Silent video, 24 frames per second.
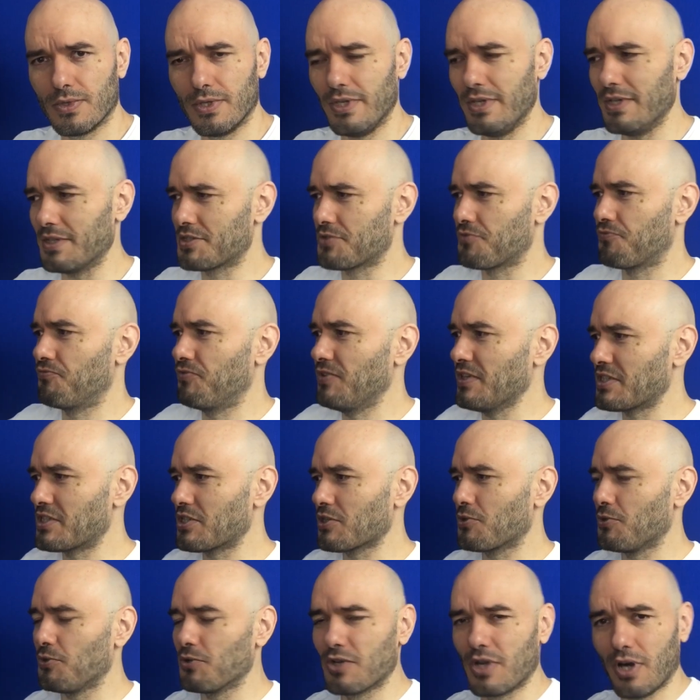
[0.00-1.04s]
It's
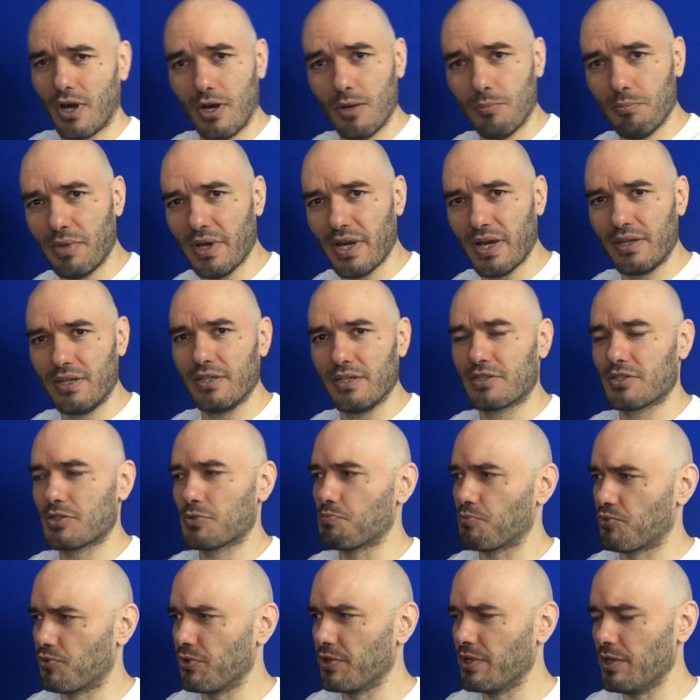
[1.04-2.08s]
physical combat. It's
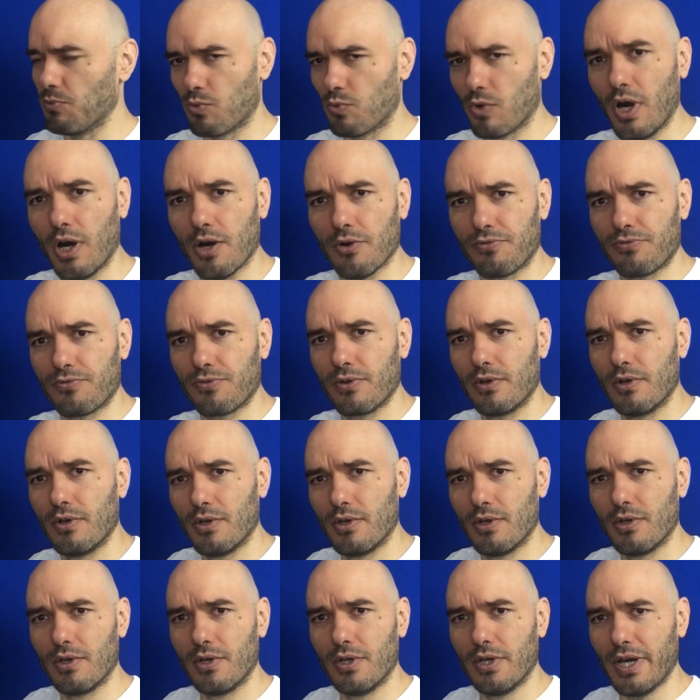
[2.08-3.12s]
pretty rough.
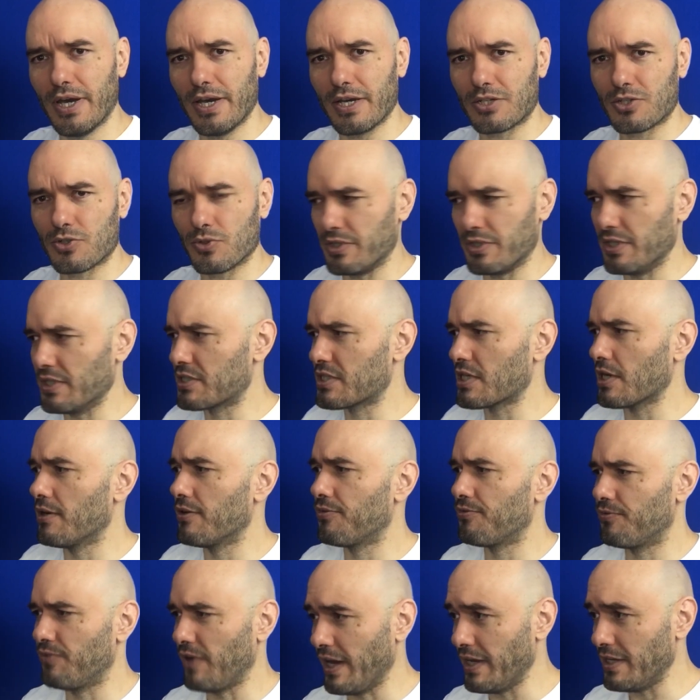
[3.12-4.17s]
Actually, it's a
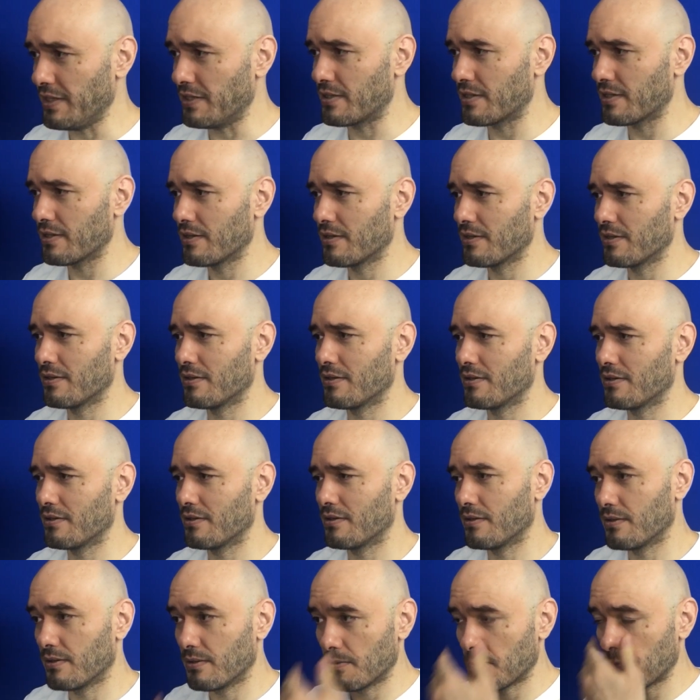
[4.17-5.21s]
fight.
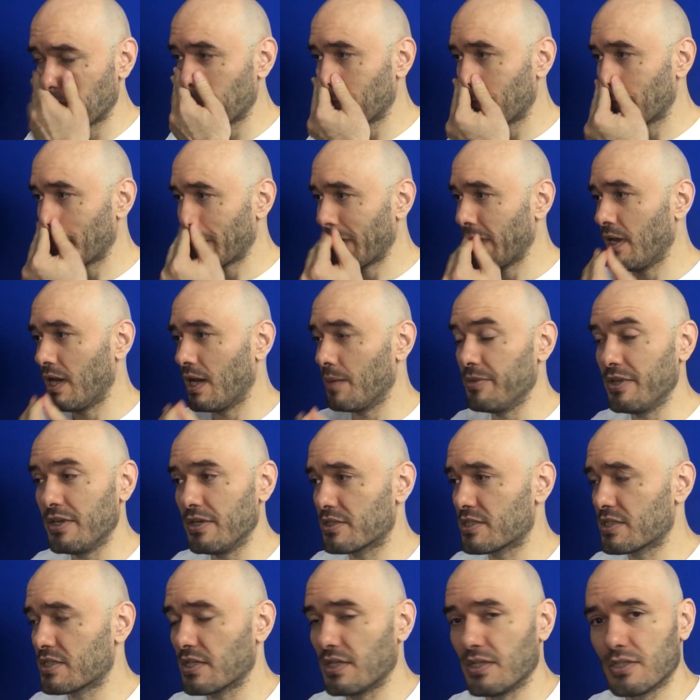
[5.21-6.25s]
I mean,
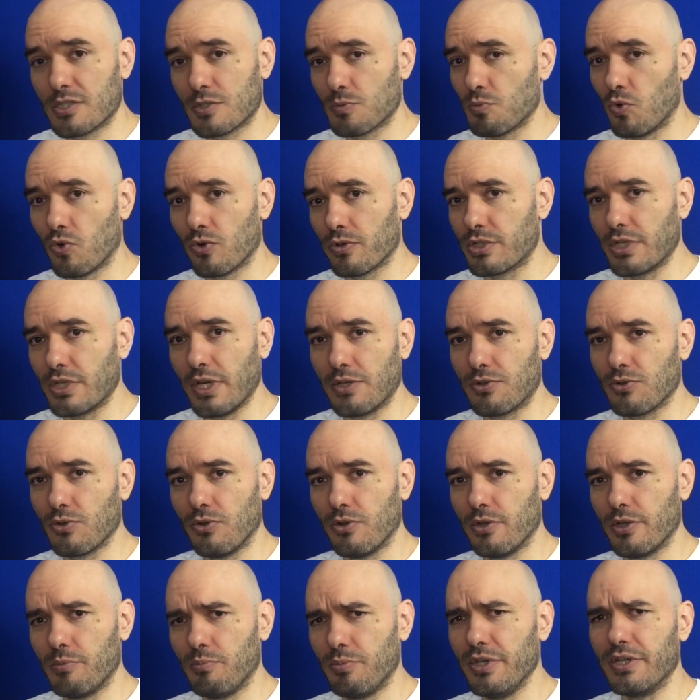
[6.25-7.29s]
it's more gentle
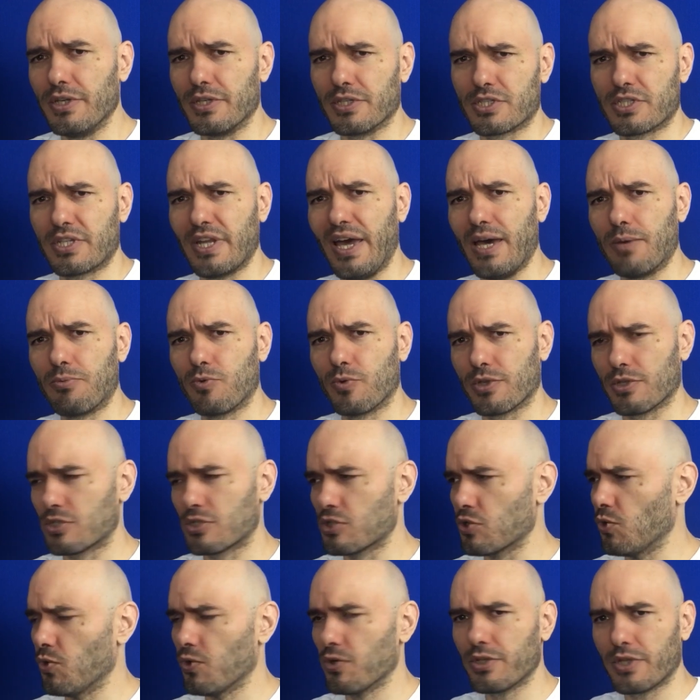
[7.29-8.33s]
than being stabbed with a
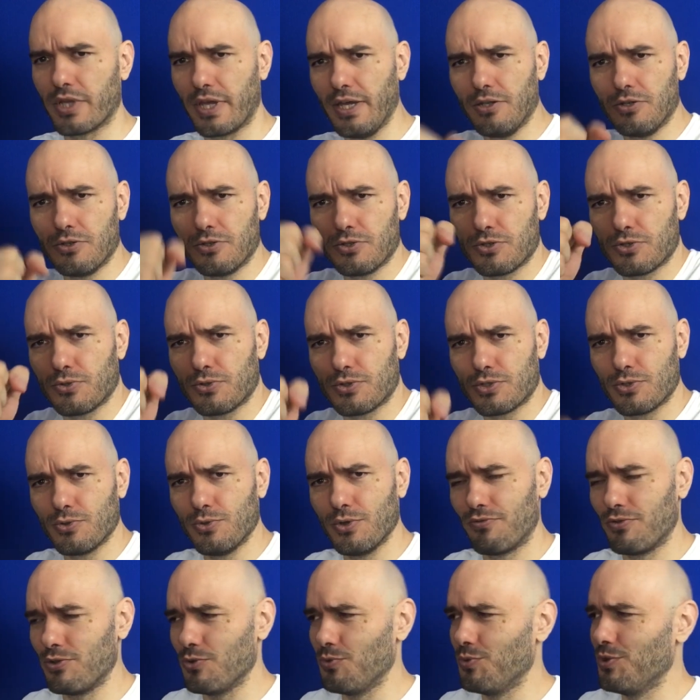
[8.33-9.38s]
sword, kenjutsu,
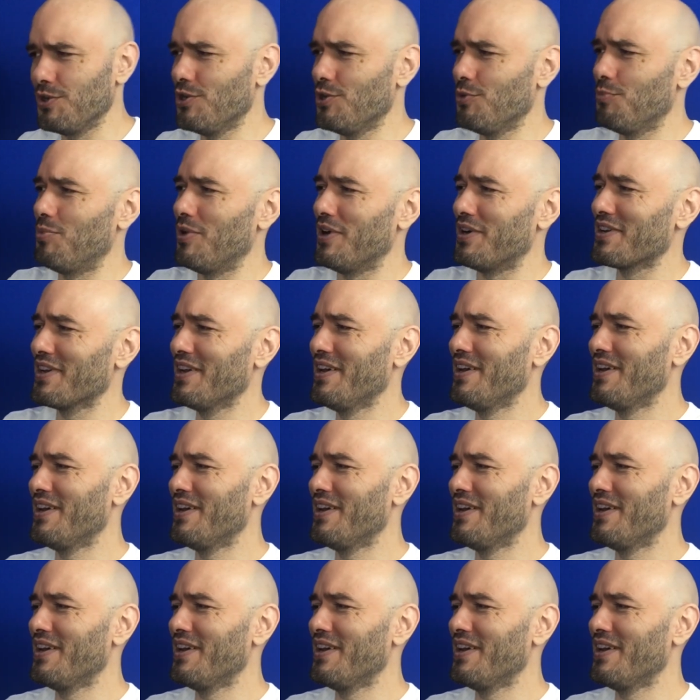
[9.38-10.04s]
if you will, but